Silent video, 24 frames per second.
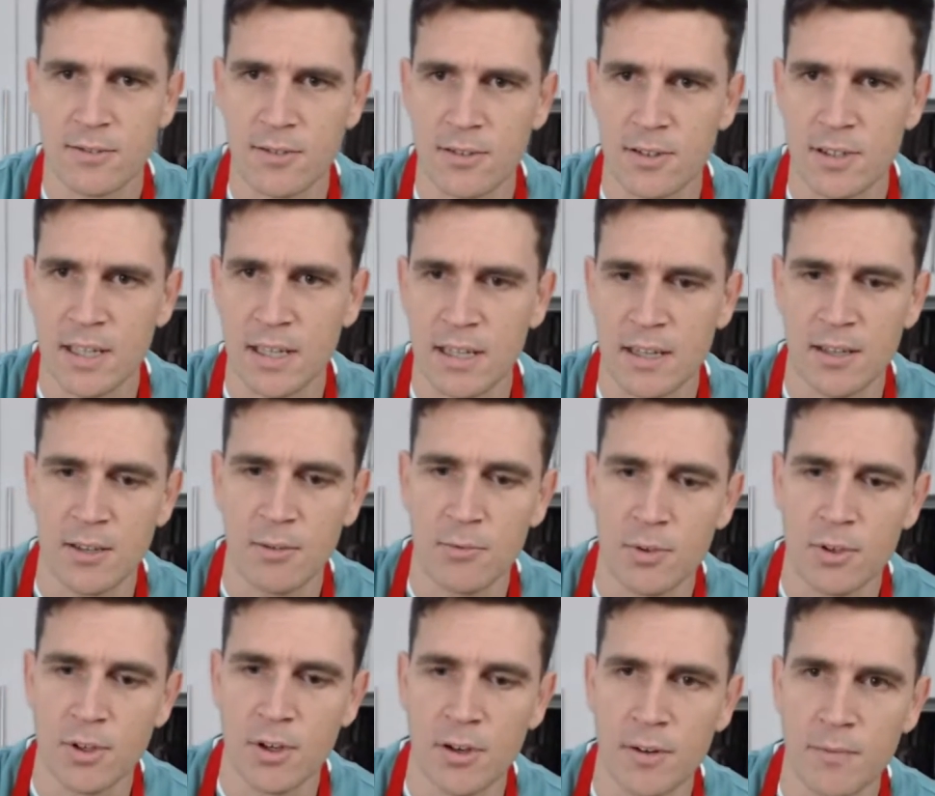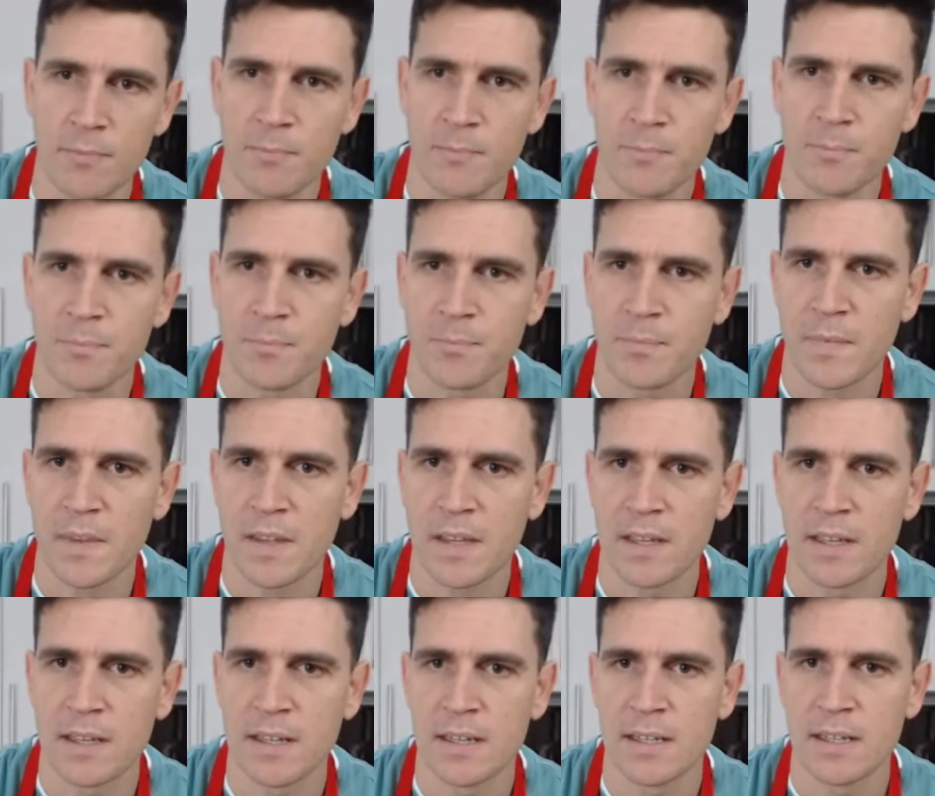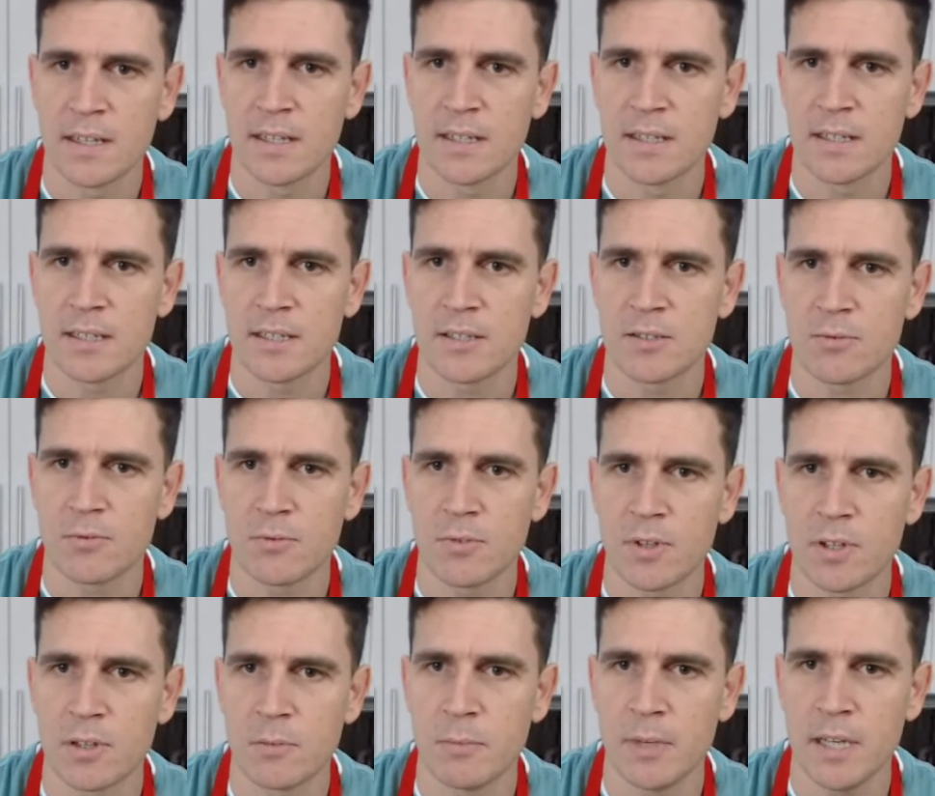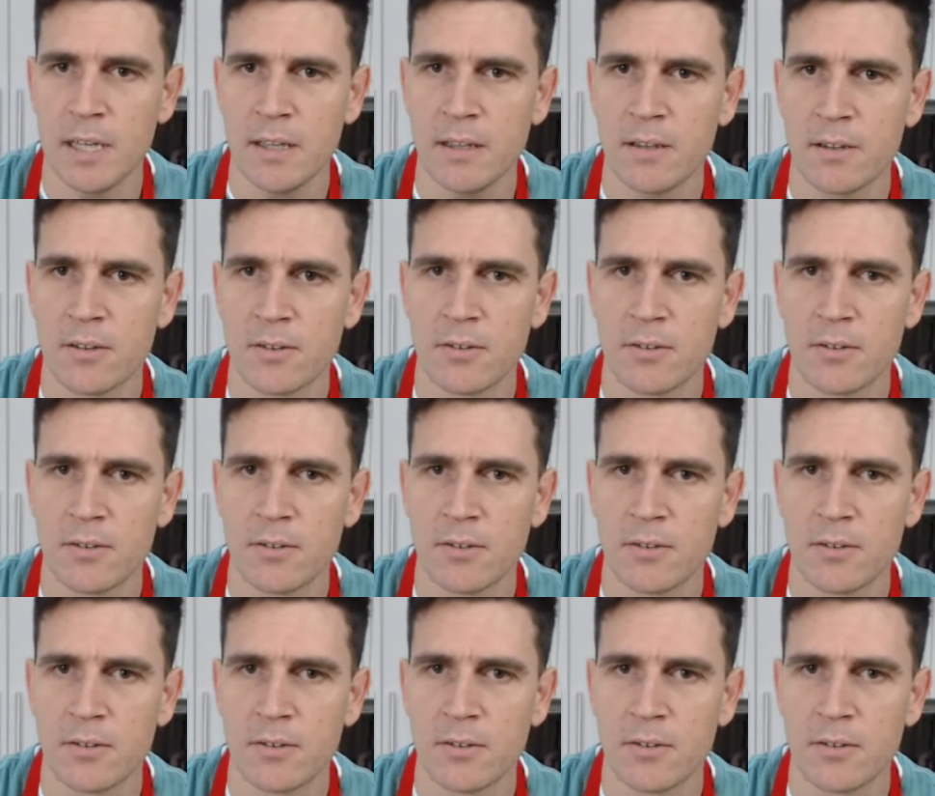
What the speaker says: Okay, here we go. That's what we're gonna make.